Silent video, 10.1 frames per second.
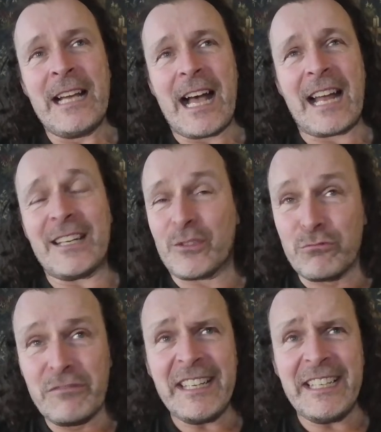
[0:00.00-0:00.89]
And it's
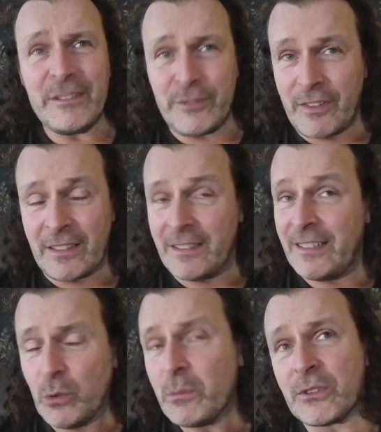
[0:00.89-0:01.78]
really fun.
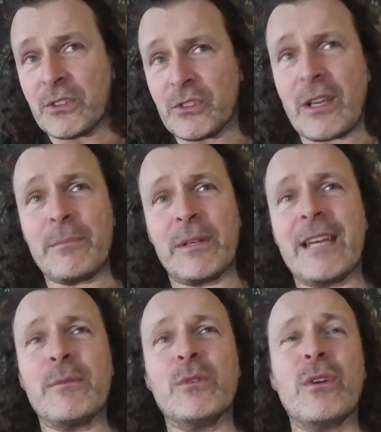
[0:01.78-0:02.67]
It's almost a
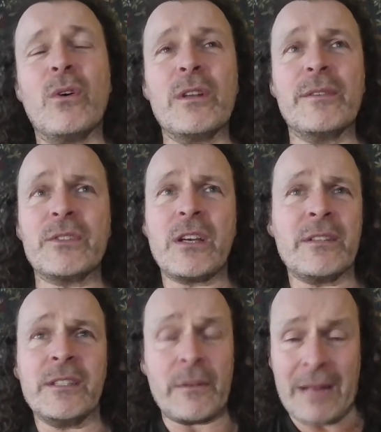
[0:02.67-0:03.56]
sub-game all of its
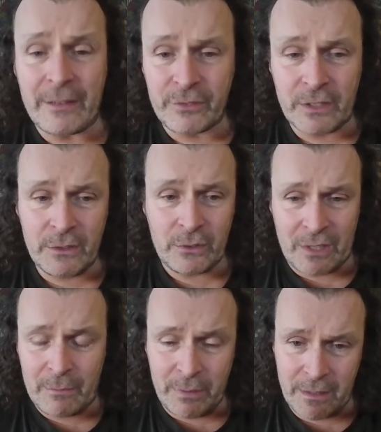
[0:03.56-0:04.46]
own. You don't have to use
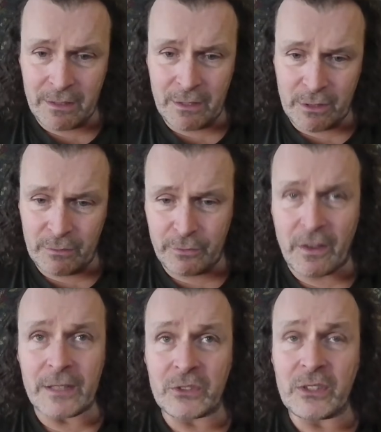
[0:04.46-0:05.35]
it, but you can
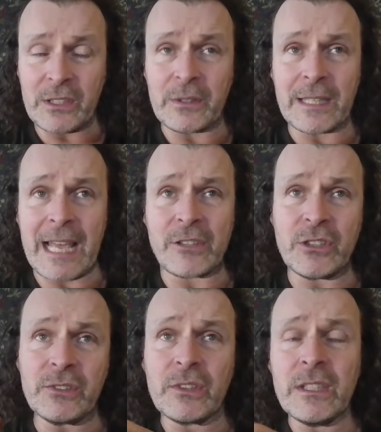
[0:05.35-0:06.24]
find secret
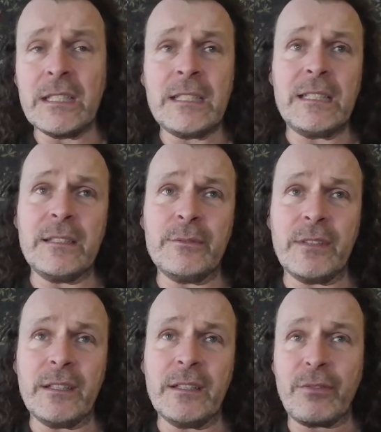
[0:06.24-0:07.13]
caches of
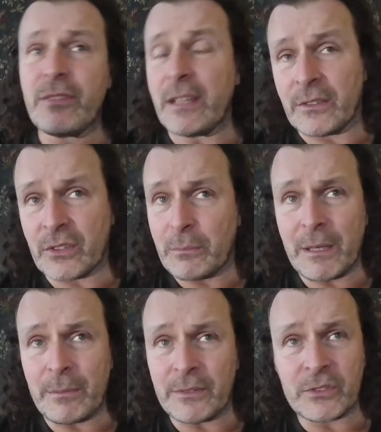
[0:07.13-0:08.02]
things that
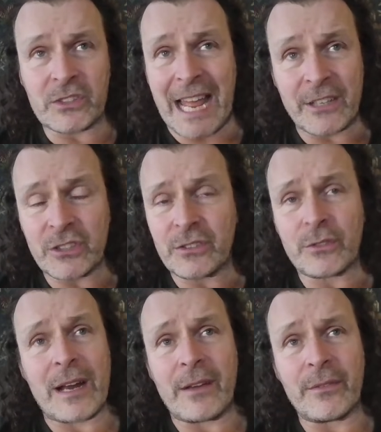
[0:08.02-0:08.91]
people have stashed
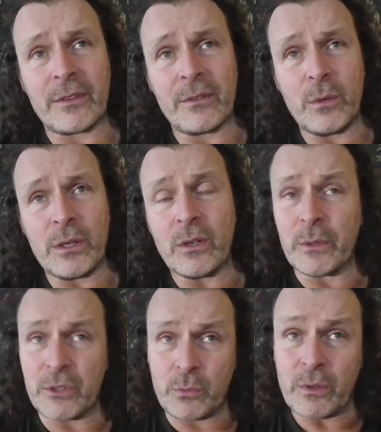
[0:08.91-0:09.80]
throughout the world,
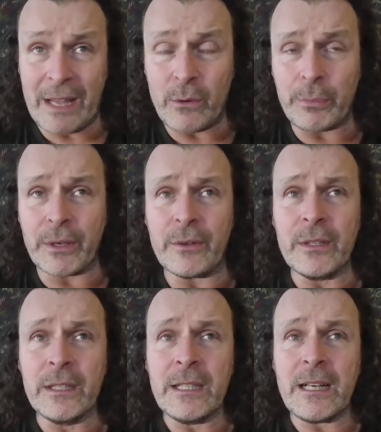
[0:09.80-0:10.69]
which will help you.
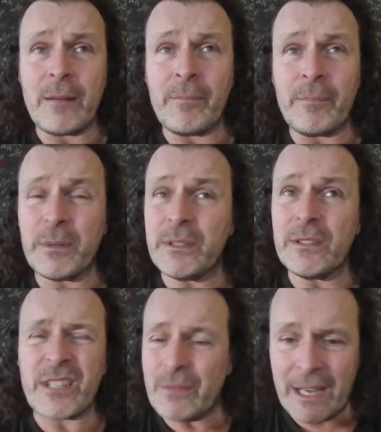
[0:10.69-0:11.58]
But
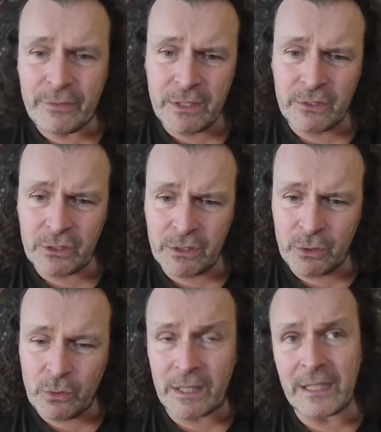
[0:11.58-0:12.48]
you don't have to use it at all.